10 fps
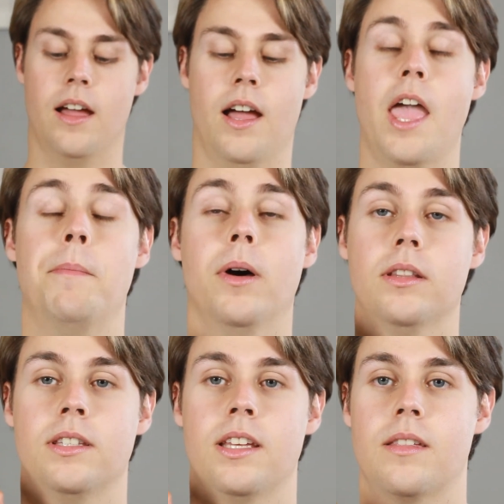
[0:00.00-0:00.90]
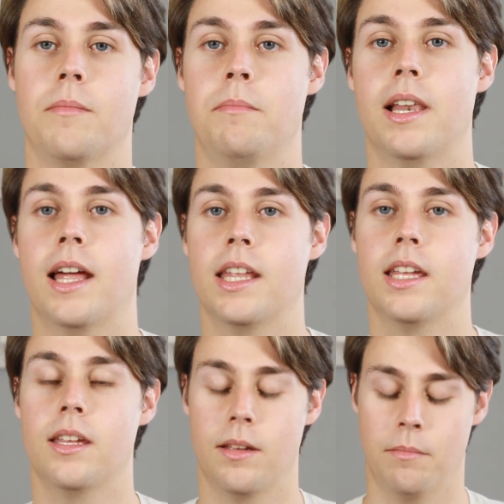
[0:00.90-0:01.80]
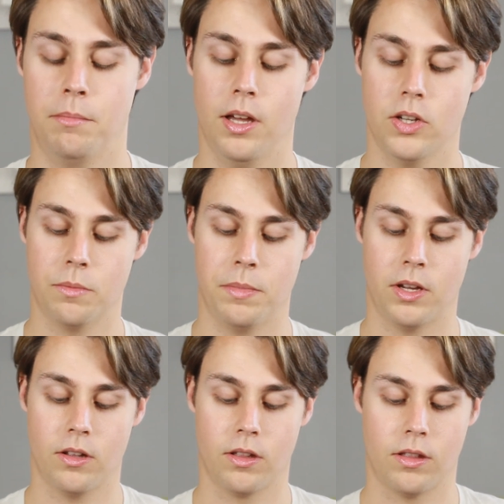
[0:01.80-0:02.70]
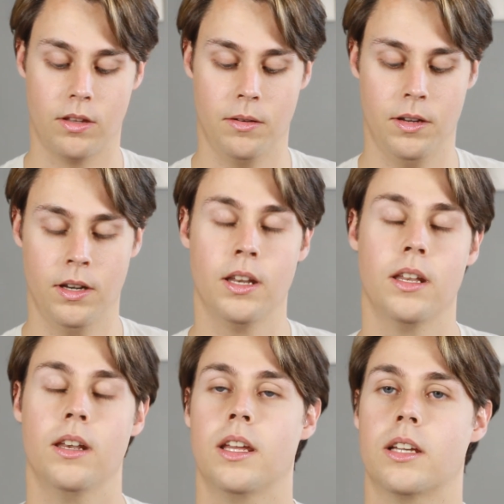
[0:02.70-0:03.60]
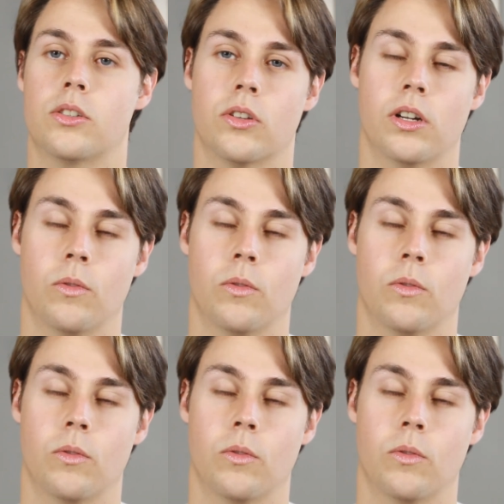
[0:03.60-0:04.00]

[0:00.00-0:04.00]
I bought this Milani blush because Nikita